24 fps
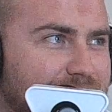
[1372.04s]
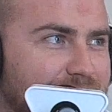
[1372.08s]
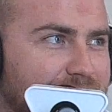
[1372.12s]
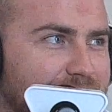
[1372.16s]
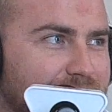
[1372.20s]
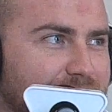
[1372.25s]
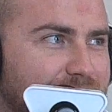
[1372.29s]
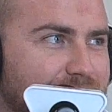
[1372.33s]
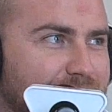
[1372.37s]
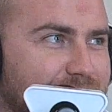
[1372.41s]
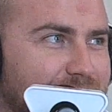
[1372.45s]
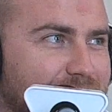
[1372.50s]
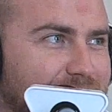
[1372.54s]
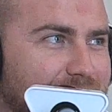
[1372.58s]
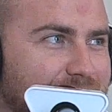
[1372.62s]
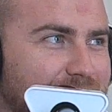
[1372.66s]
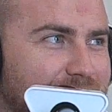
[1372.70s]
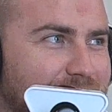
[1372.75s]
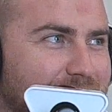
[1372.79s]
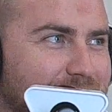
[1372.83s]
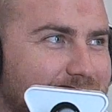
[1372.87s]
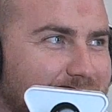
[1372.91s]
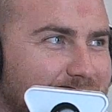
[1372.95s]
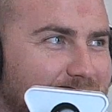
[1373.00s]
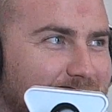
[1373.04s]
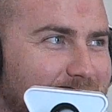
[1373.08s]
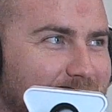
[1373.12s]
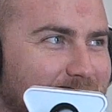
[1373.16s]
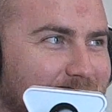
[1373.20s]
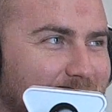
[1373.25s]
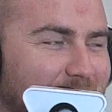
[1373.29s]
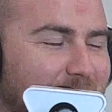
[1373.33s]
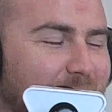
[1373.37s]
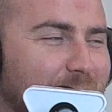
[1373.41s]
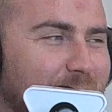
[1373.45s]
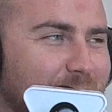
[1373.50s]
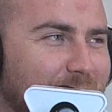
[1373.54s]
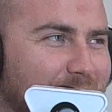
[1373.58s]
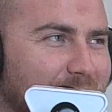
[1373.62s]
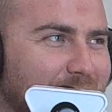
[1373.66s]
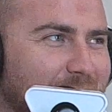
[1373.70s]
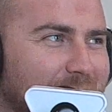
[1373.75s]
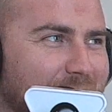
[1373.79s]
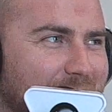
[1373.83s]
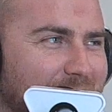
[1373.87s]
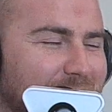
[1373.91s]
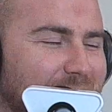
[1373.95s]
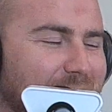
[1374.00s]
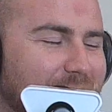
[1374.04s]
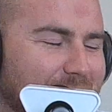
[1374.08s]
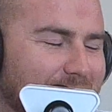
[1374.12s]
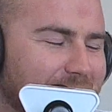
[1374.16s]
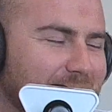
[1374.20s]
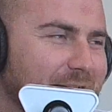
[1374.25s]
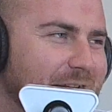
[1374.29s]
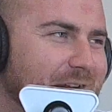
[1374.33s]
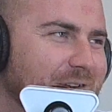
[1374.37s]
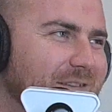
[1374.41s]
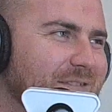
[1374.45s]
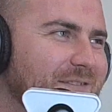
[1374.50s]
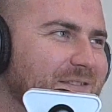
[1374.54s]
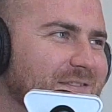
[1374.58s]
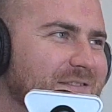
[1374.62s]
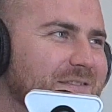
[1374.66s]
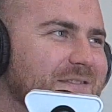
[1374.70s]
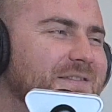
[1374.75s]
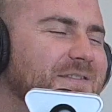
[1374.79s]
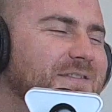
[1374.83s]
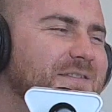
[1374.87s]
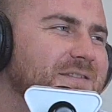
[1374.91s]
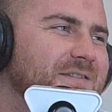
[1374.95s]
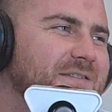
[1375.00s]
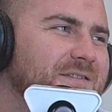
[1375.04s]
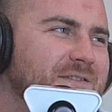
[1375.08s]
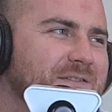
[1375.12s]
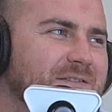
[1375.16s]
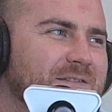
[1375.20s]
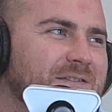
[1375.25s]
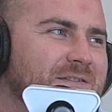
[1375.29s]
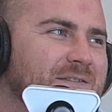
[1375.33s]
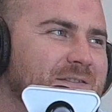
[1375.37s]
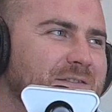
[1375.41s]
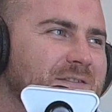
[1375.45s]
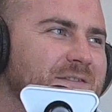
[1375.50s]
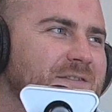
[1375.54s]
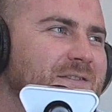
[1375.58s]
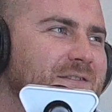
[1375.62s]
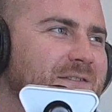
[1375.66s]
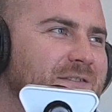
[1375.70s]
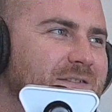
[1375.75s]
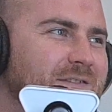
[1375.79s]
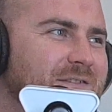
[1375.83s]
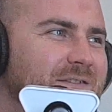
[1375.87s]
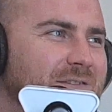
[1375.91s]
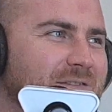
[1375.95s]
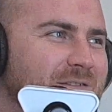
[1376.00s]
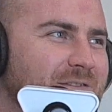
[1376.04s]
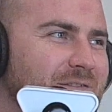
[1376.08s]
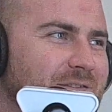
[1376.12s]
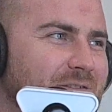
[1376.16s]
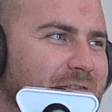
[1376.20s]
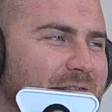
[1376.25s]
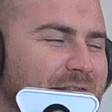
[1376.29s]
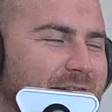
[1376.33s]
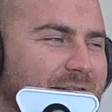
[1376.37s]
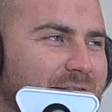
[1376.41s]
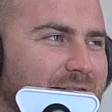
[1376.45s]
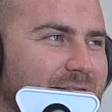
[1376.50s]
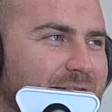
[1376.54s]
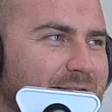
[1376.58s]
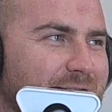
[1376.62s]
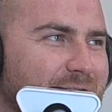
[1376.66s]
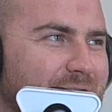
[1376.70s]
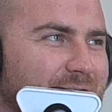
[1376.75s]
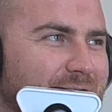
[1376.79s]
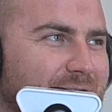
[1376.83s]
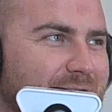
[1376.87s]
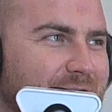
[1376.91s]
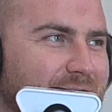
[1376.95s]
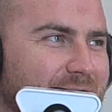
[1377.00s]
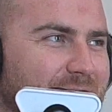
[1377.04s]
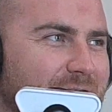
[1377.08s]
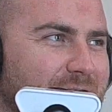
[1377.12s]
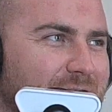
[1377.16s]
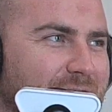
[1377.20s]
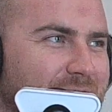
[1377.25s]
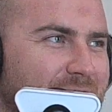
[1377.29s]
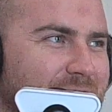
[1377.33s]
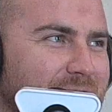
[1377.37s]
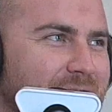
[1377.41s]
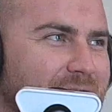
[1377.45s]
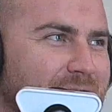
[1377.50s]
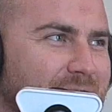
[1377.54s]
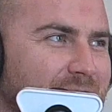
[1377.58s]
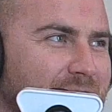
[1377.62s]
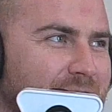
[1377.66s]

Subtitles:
not going to get too in the weeds. I'm going to try to break this down. I'm going to go from simple to fucking crazy. All right.